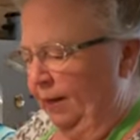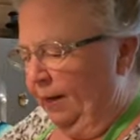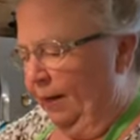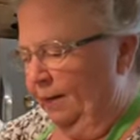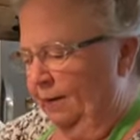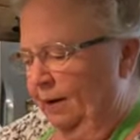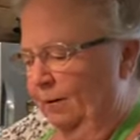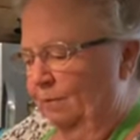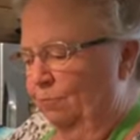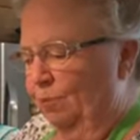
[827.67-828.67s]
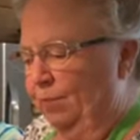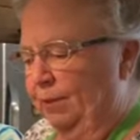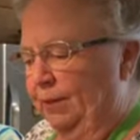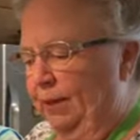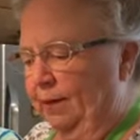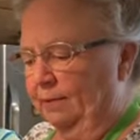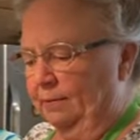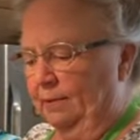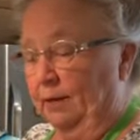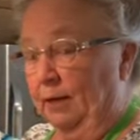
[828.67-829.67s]
and uh, we would get
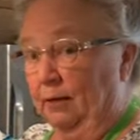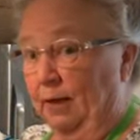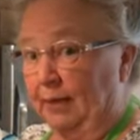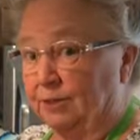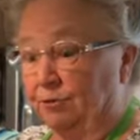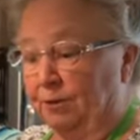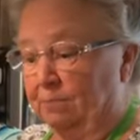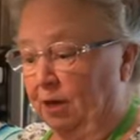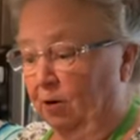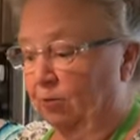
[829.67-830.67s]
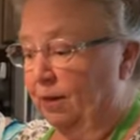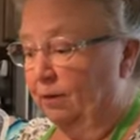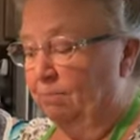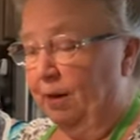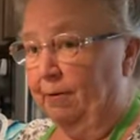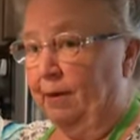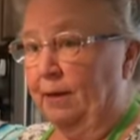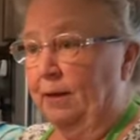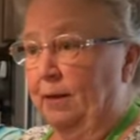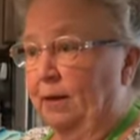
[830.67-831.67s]
a nickel ice cream cone, and Mary
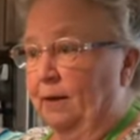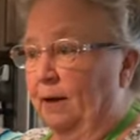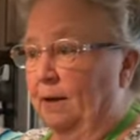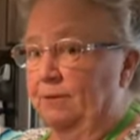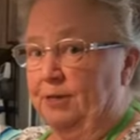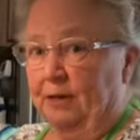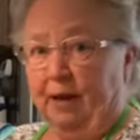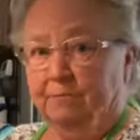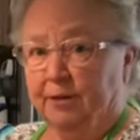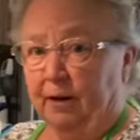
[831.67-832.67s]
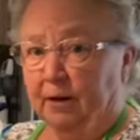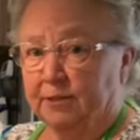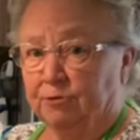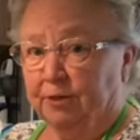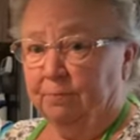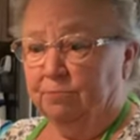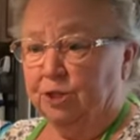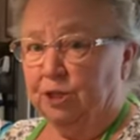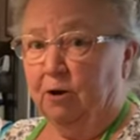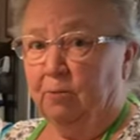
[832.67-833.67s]
uh, didn't ever get ice cream.
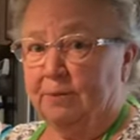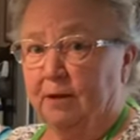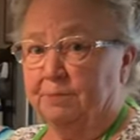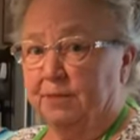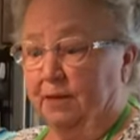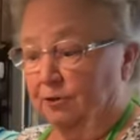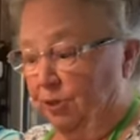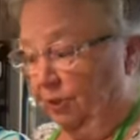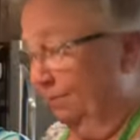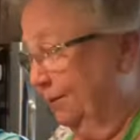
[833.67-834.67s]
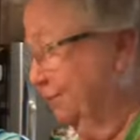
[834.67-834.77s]
She always got potato chips.